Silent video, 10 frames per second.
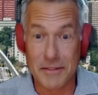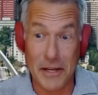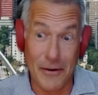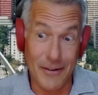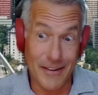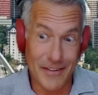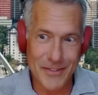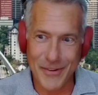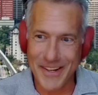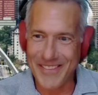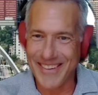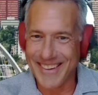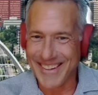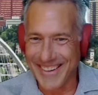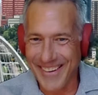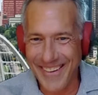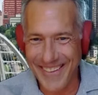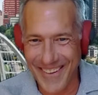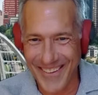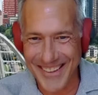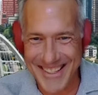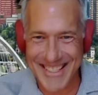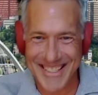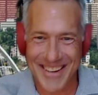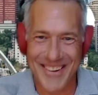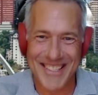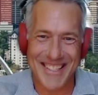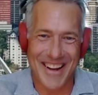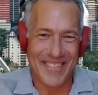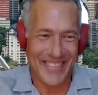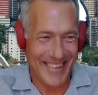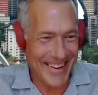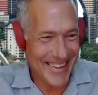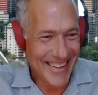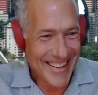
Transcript: tariffs, whatever, all that other stuff, right?